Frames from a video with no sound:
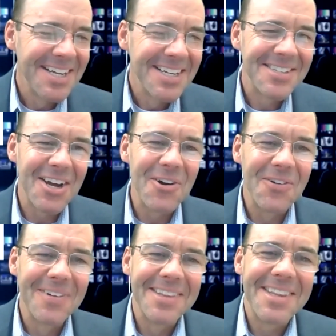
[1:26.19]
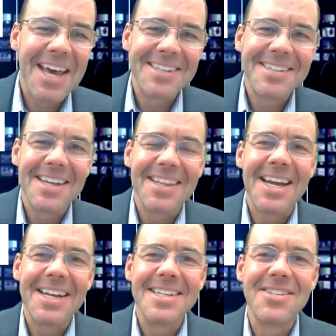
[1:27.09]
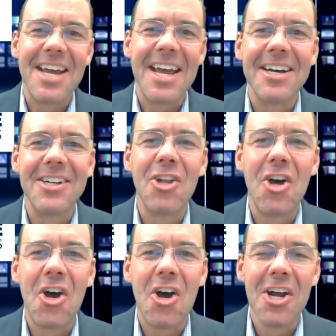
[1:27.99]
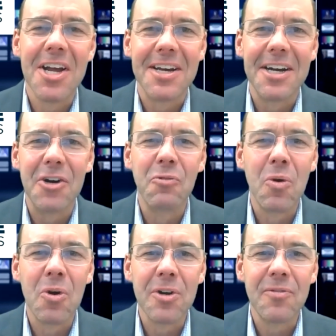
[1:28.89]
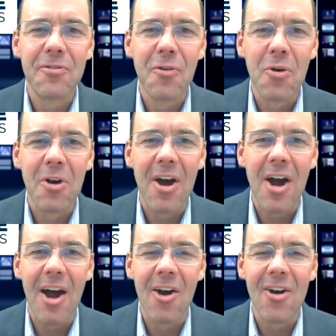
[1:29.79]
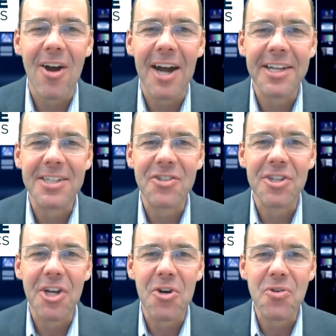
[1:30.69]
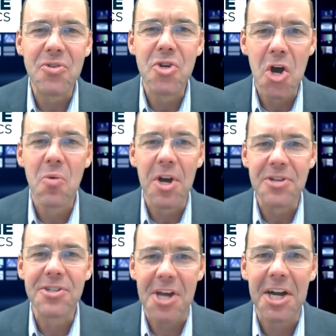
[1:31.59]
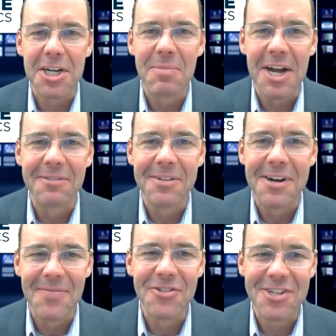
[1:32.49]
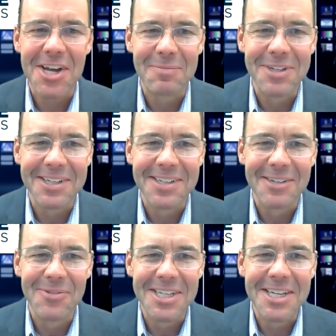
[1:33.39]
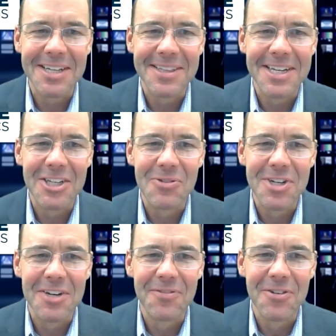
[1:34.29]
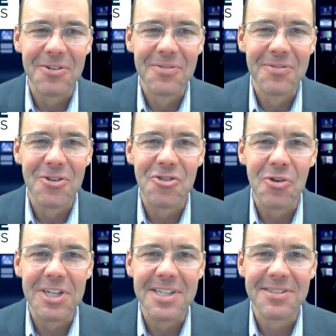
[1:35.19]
So that is a long award for our audience to know you know what you're talking about on this topic. And we can't thank you enough for joining us